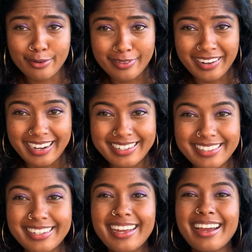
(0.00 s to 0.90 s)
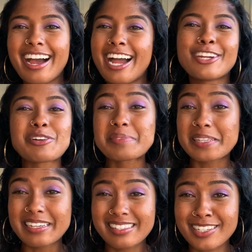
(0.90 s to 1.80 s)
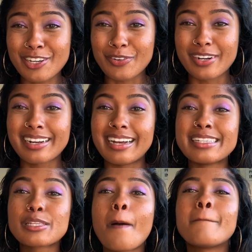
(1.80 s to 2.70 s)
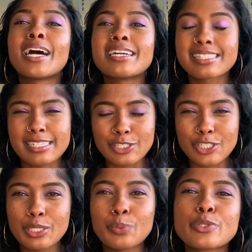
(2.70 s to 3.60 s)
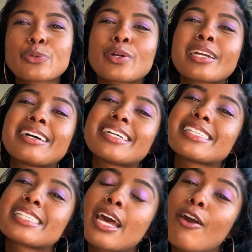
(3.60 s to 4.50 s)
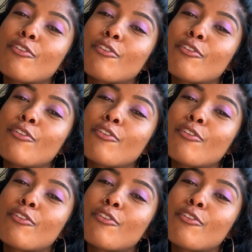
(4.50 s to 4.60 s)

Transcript: than I did. I know I'm saying stay organized. My Excel sheet was organized